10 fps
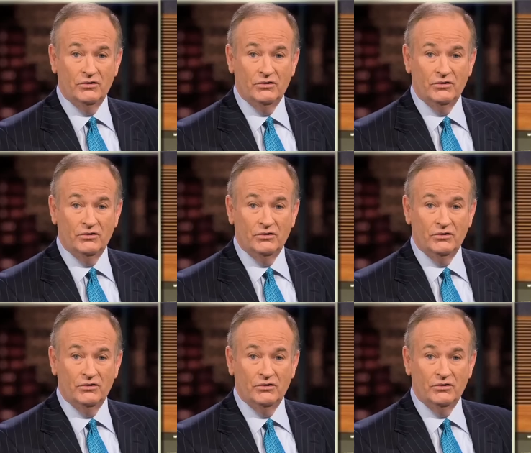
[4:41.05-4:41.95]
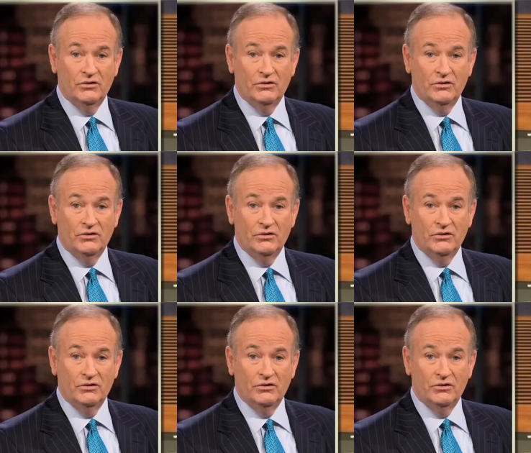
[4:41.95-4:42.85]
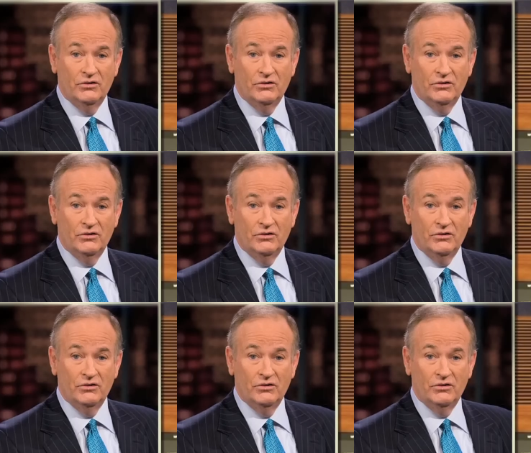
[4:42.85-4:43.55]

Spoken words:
[no speech]